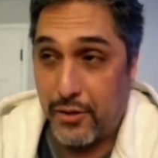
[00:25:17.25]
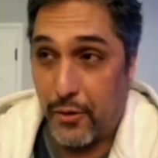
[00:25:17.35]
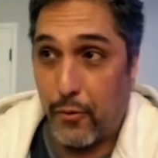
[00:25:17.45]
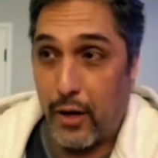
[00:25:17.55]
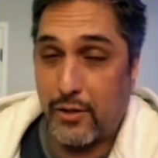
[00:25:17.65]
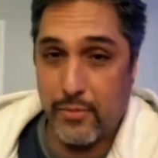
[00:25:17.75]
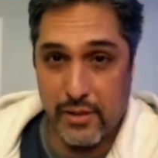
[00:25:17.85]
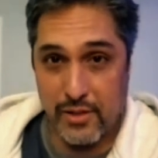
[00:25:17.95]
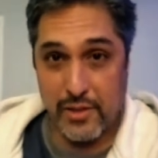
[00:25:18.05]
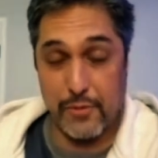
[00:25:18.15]
to go watch them
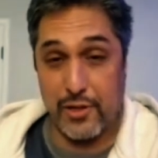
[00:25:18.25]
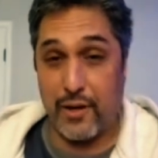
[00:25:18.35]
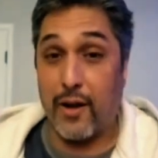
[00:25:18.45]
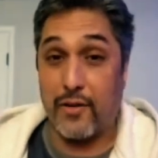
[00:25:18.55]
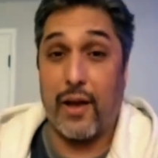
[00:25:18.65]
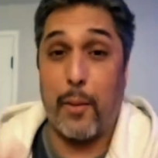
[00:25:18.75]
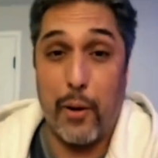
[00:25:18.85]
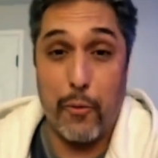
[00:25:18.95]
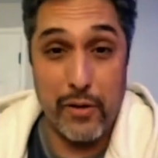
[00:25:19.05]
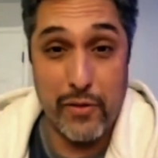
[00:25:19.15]
because there was another time
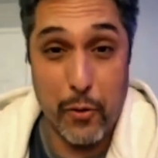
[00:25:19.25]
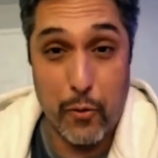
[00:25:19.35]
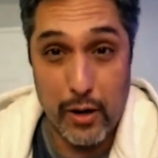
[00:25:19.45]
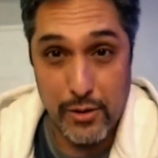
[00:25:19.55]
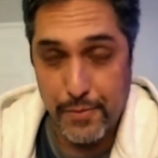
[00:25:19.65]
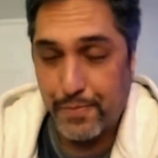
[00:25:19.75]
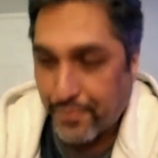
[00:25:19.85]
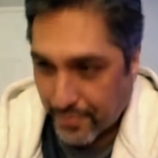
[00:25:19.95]
I went to go watch them.